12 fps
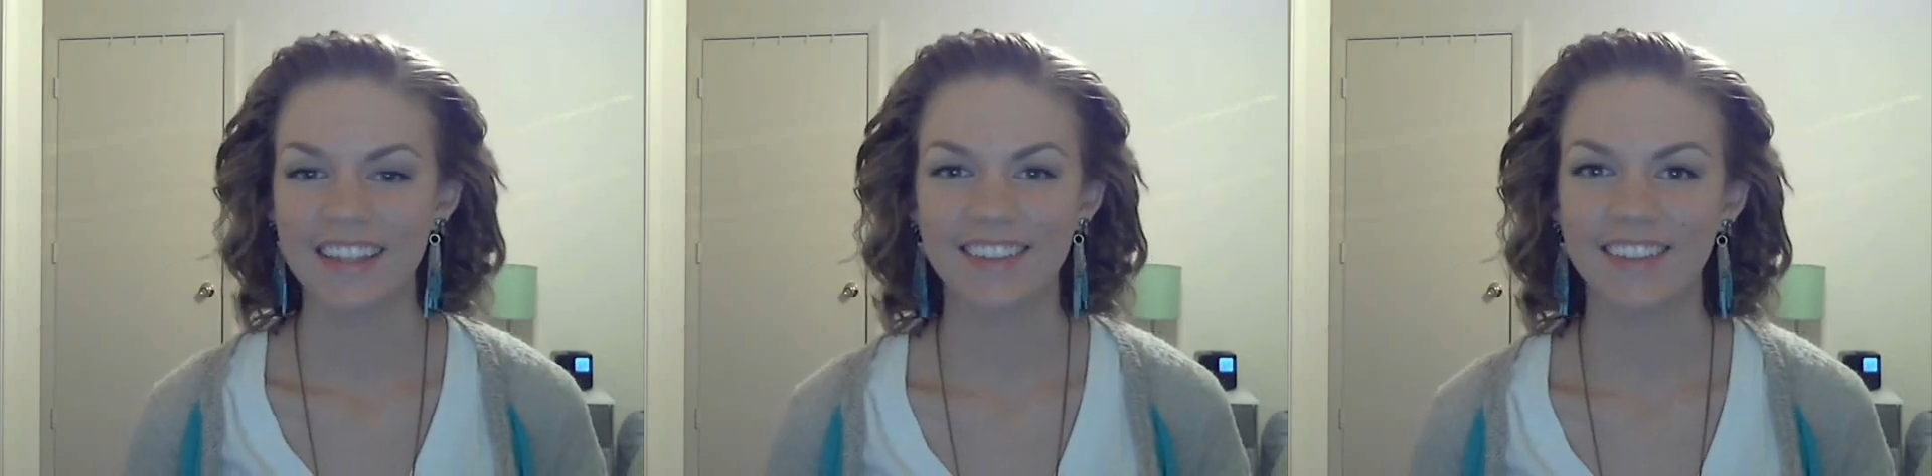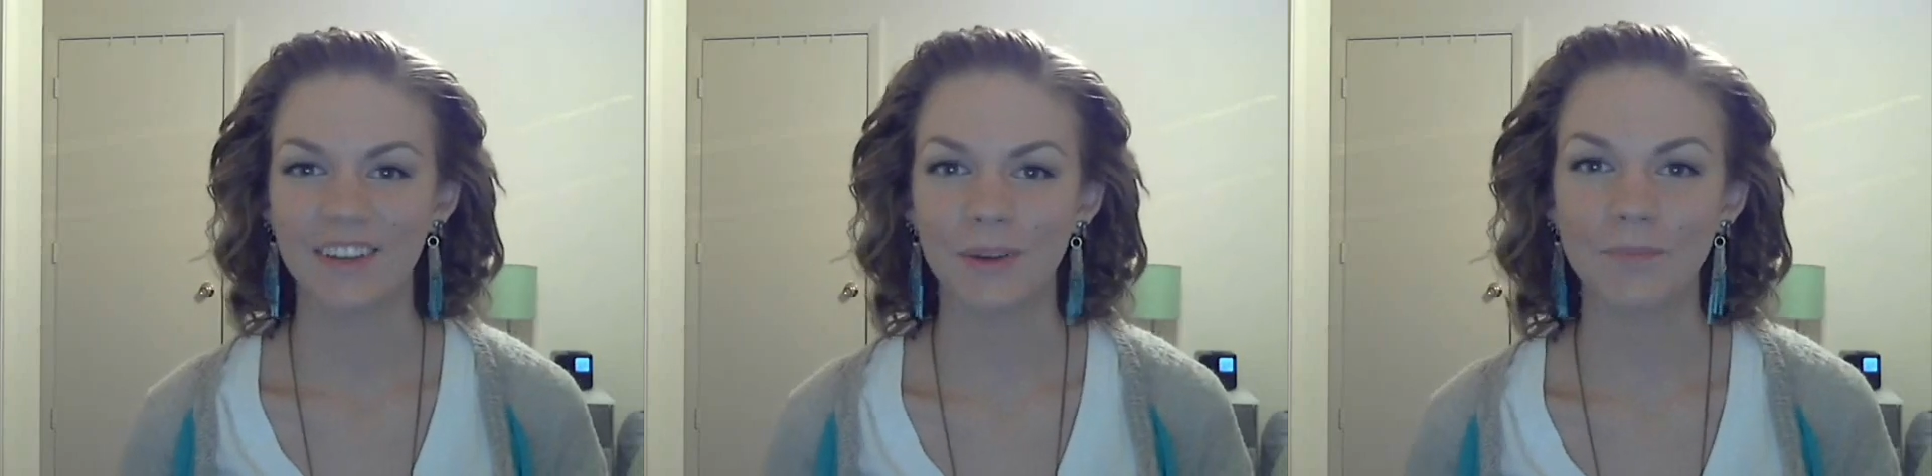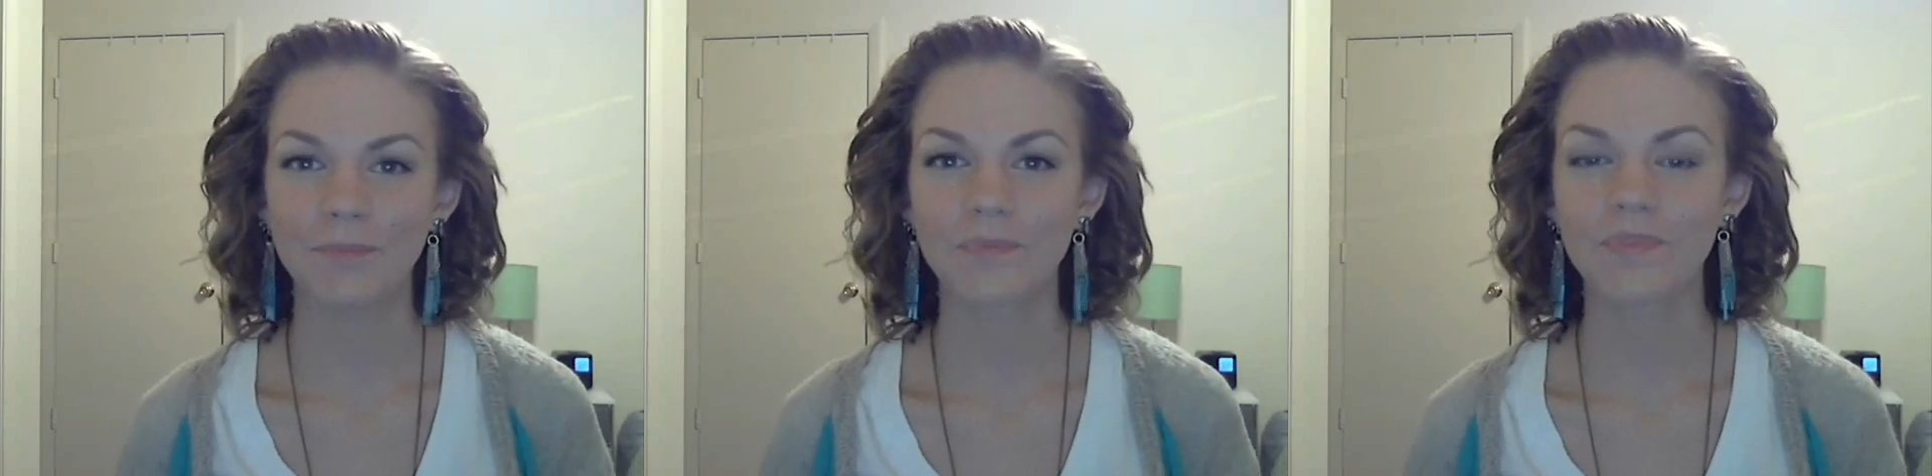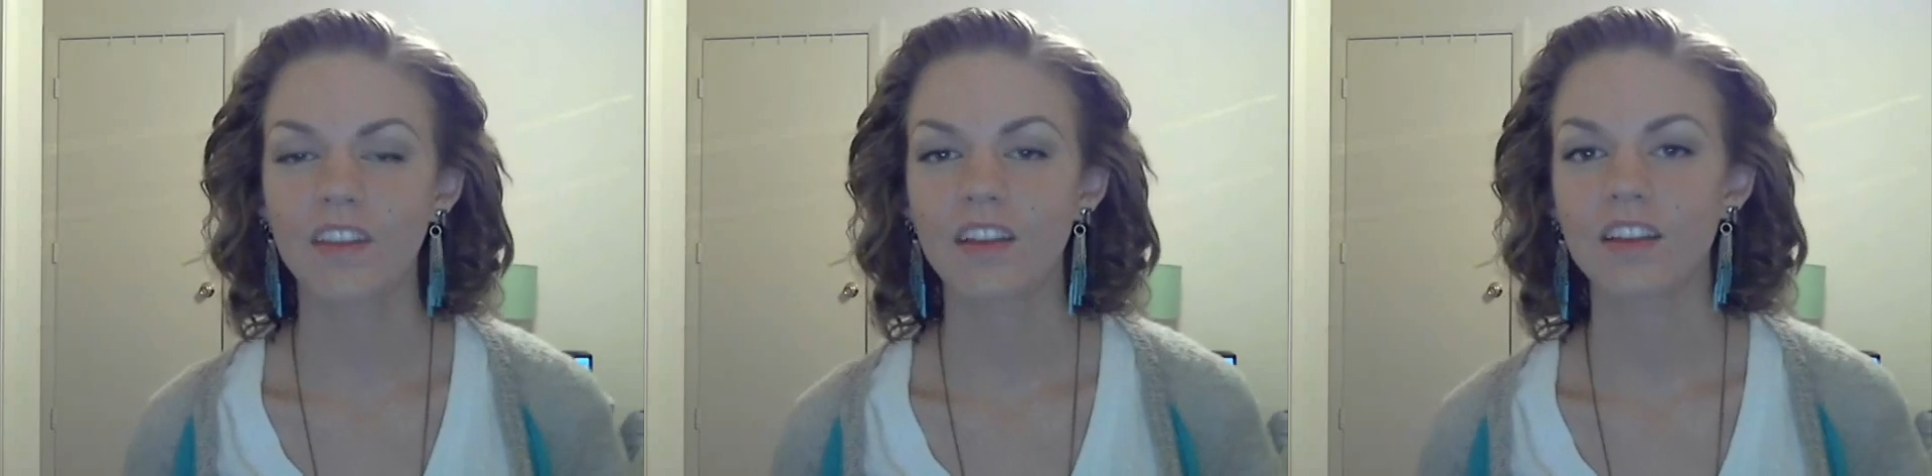So
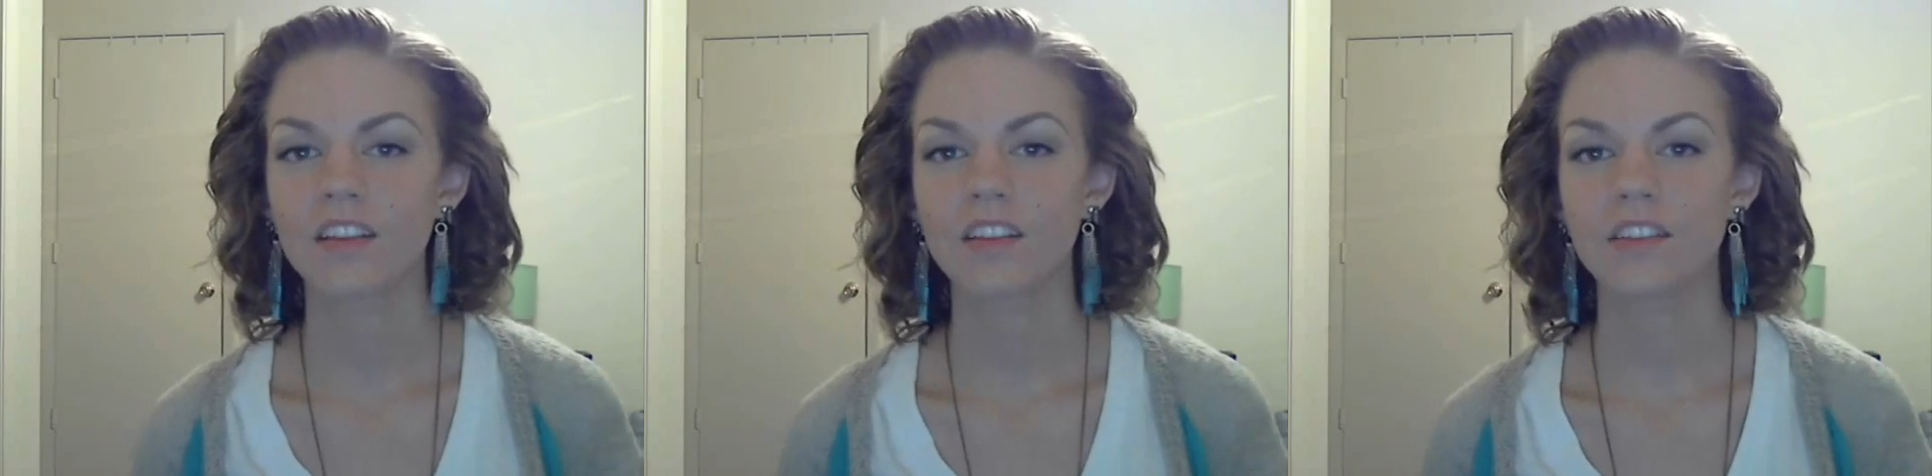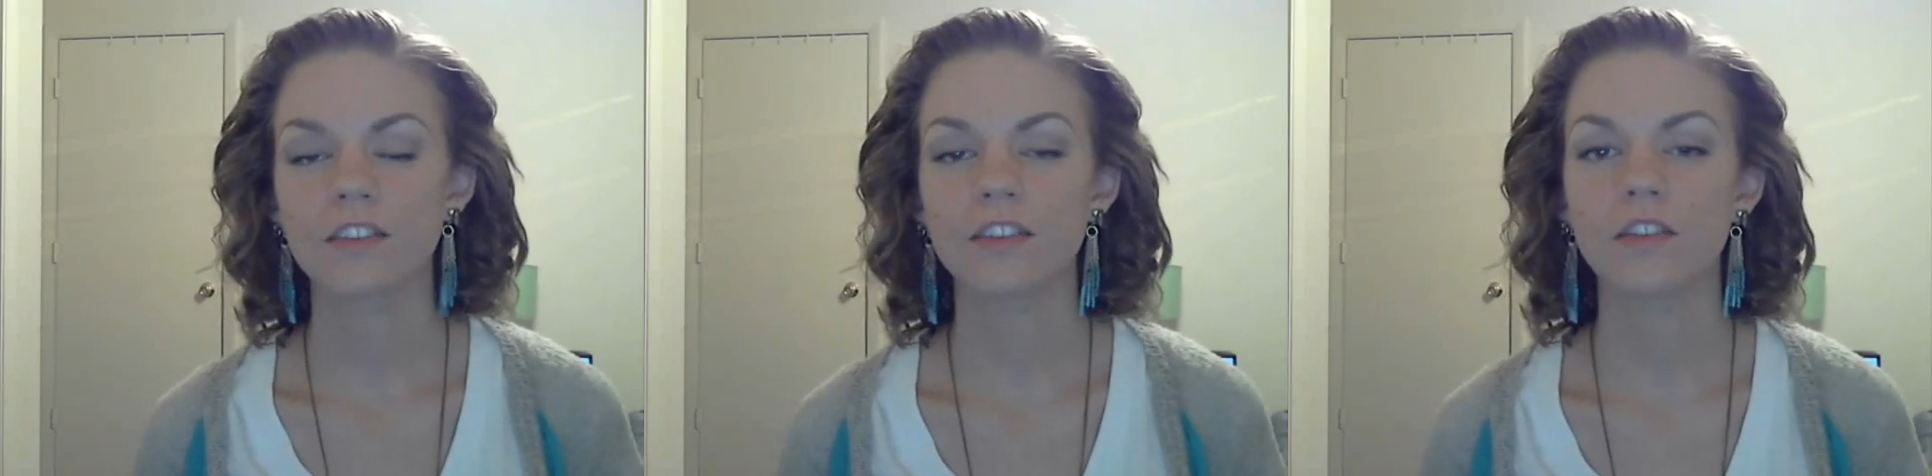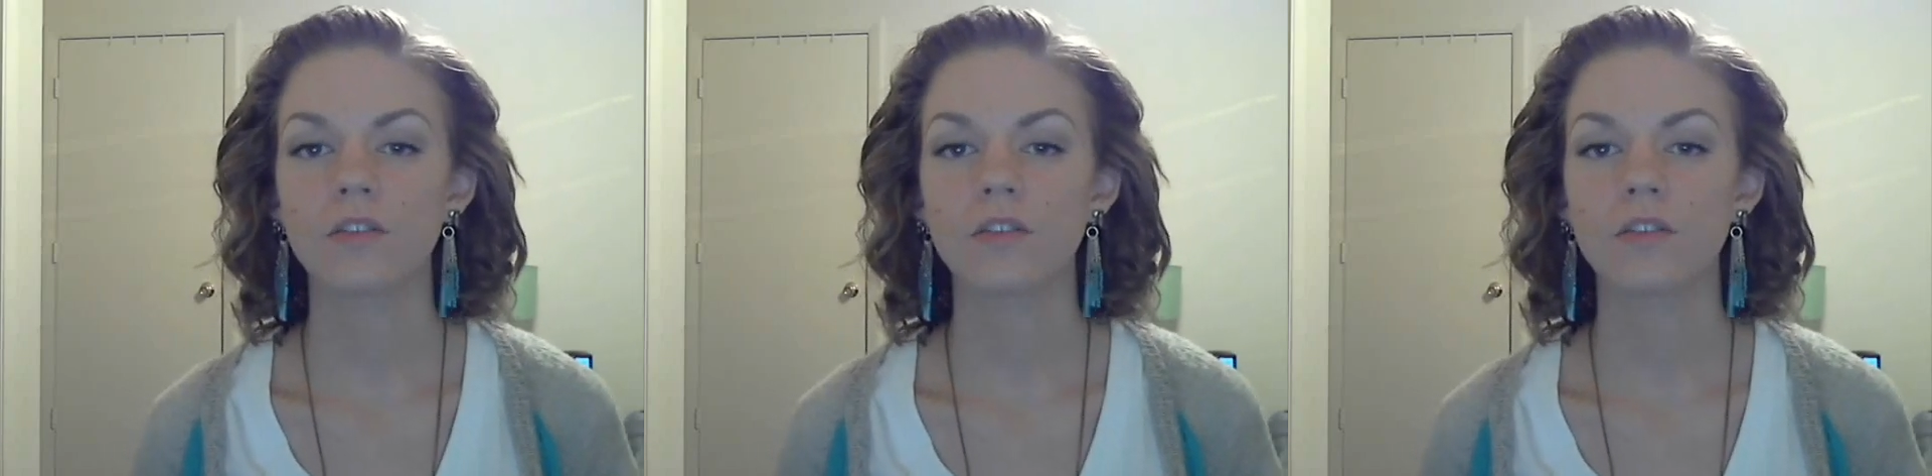just